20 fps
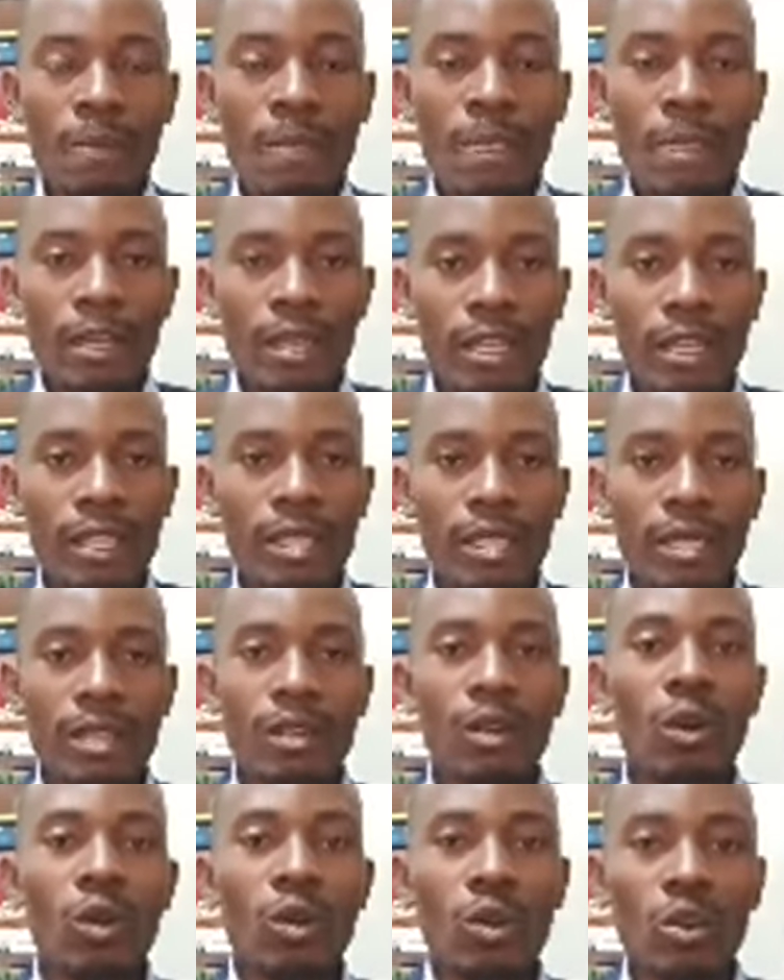Illegal
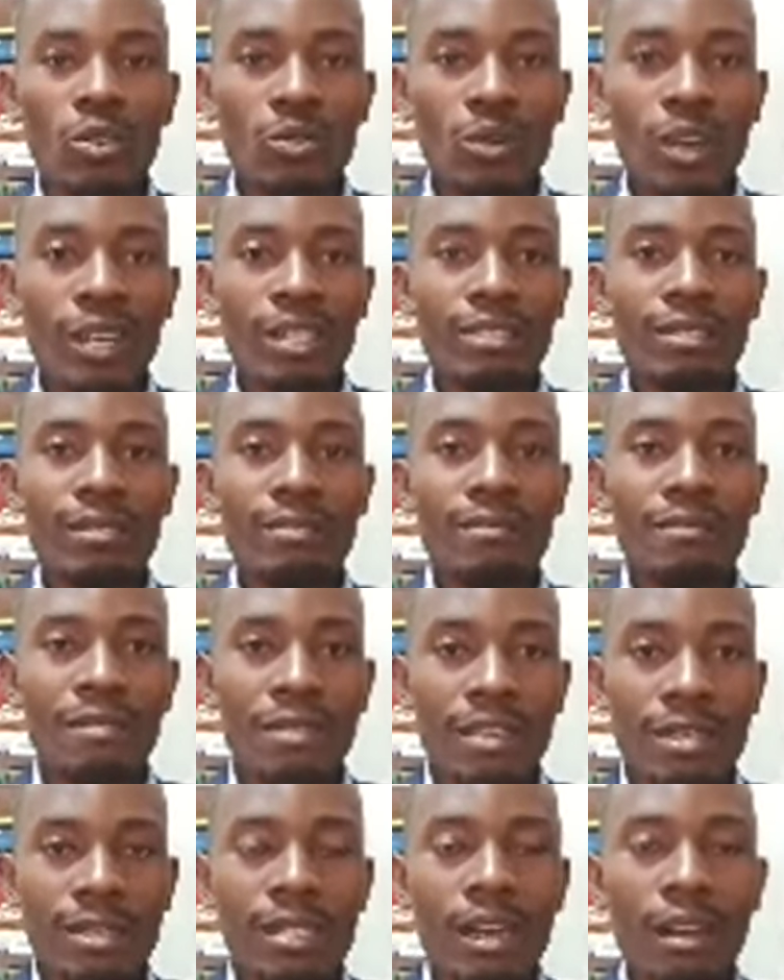contracts,
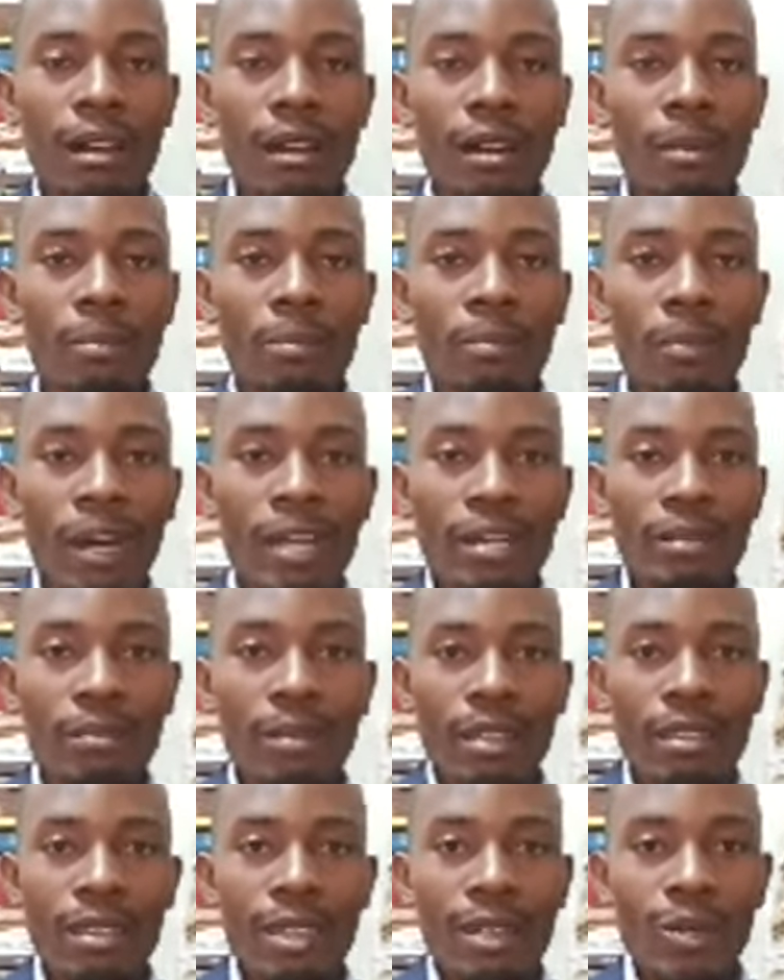these are barred by
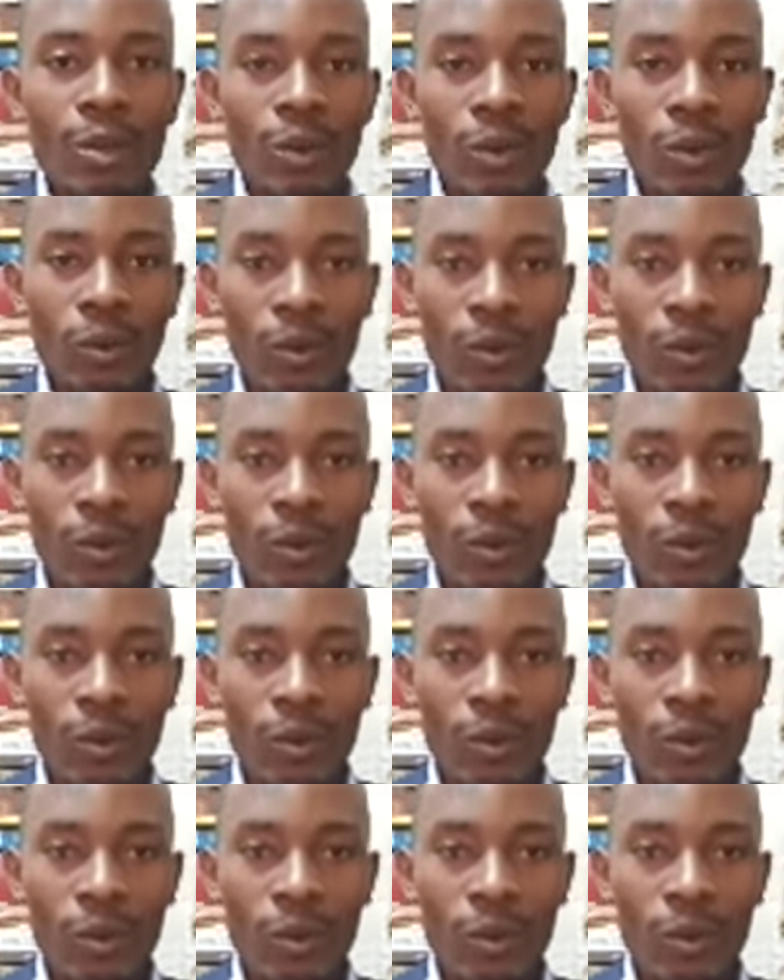the law.